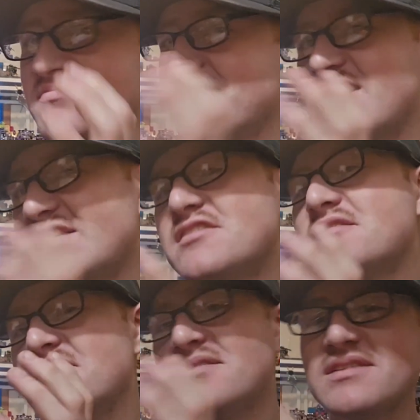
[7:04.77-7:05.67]
This
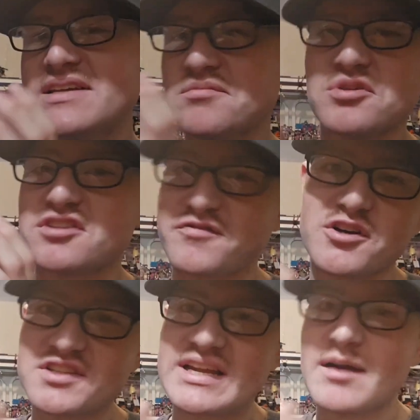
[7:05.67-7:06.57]
was the
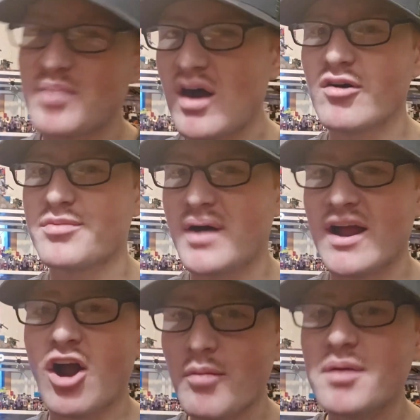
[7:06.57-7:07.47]
first thing I bought with my
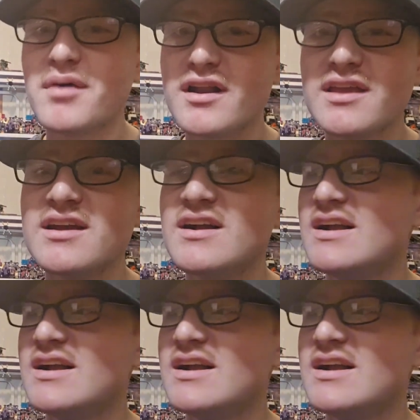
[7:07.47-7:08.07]
Army money.